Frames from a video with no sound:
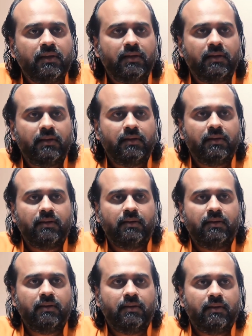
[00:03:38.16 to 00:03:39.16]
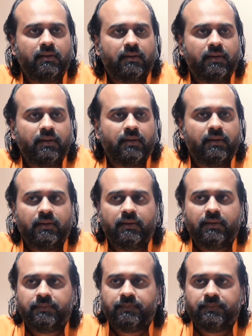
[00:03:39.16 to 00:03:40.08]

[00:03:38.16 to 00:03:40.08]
(no one is talking)